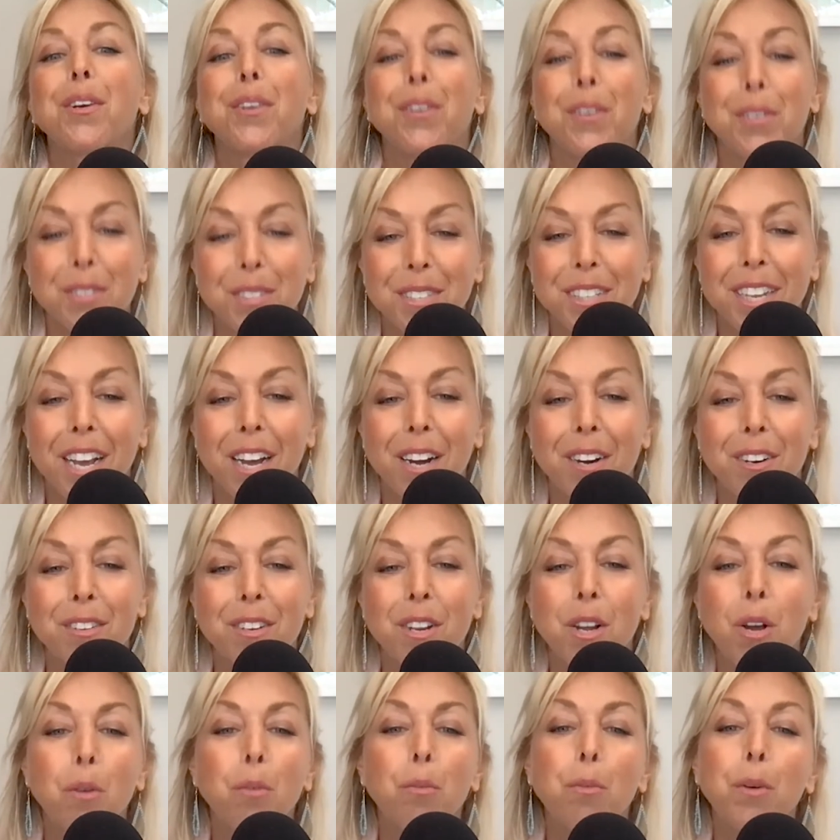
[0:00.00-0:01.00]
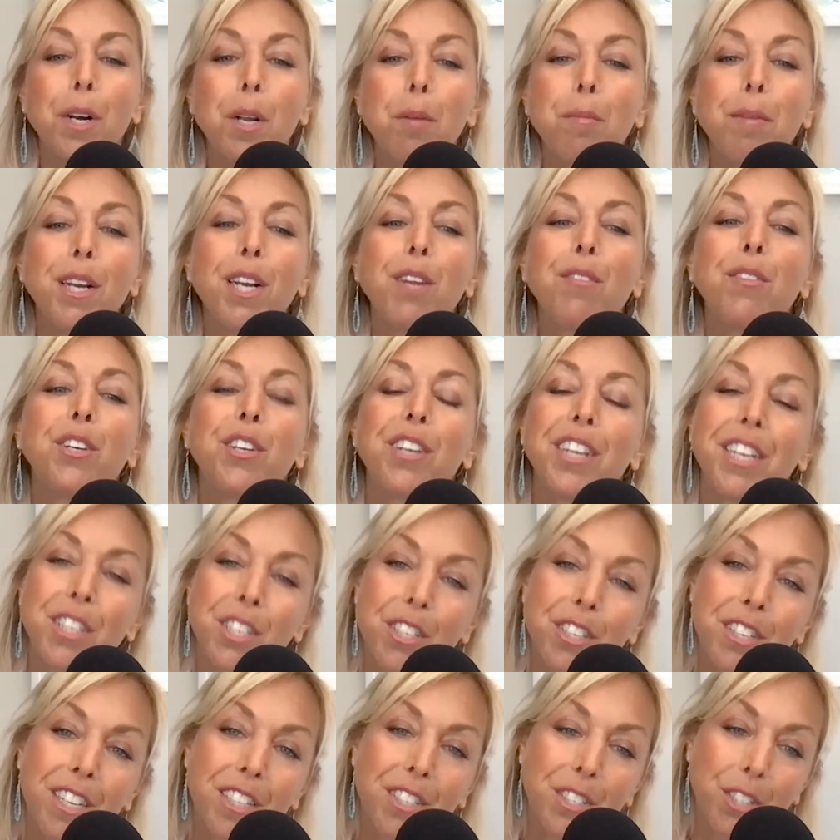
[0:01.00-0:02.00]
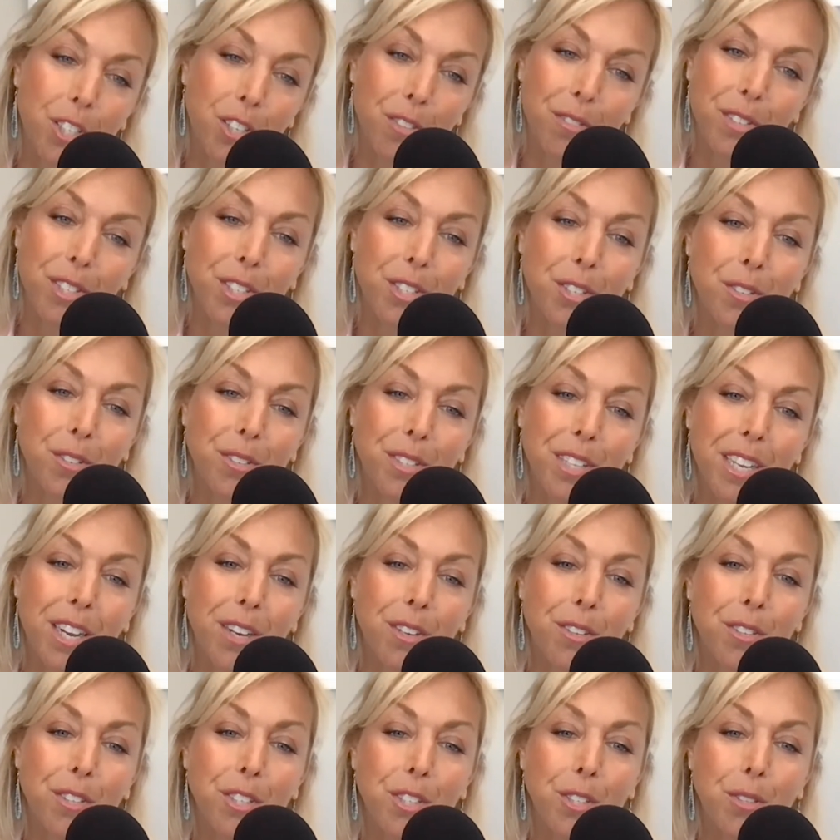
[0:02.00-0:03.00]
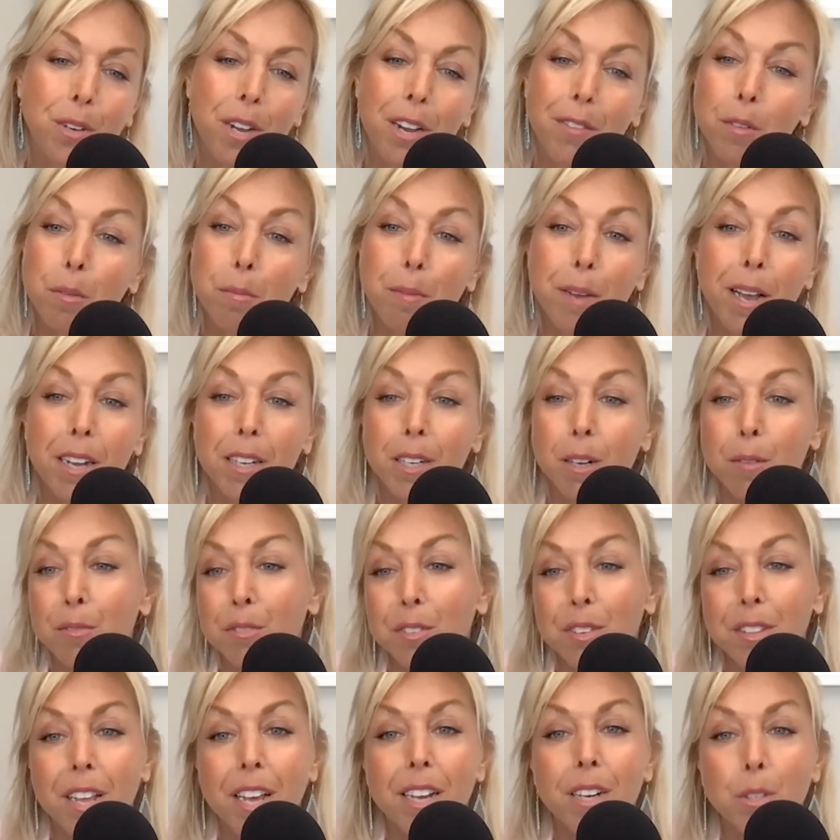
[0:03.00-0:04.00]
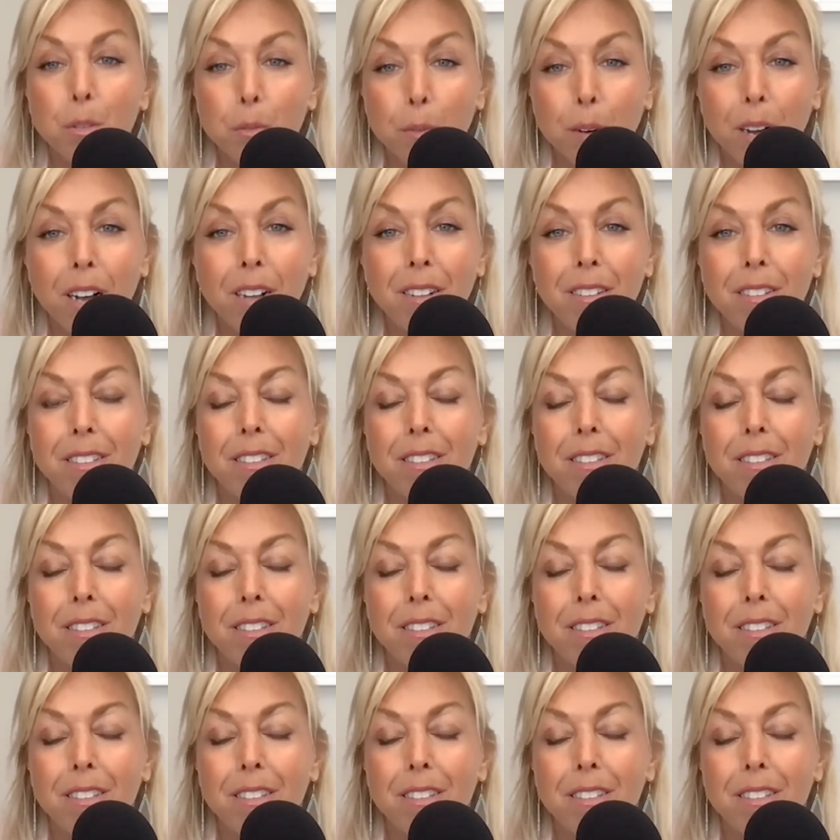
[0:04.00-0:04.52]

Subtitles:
goes out, what about if your internet service goes out? Do you have a backup for that as well?